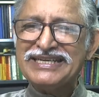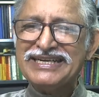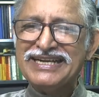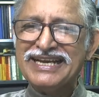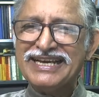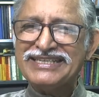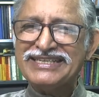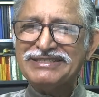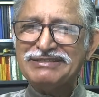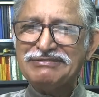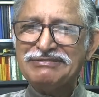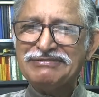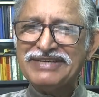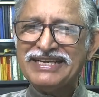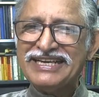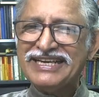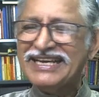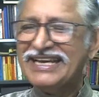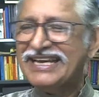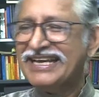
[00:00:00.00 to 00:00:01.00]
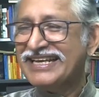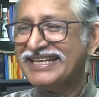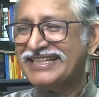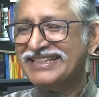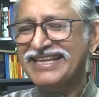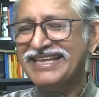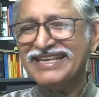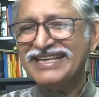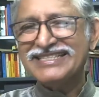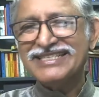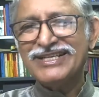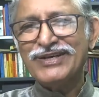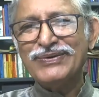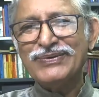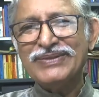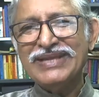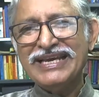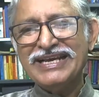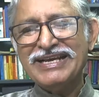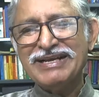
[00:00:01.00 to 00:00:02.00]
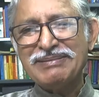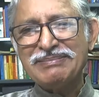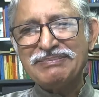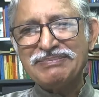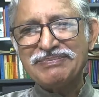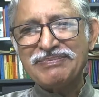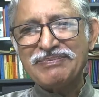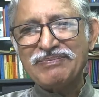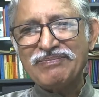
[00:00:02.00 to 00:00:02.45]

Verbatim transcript: seductive way, that's how they come.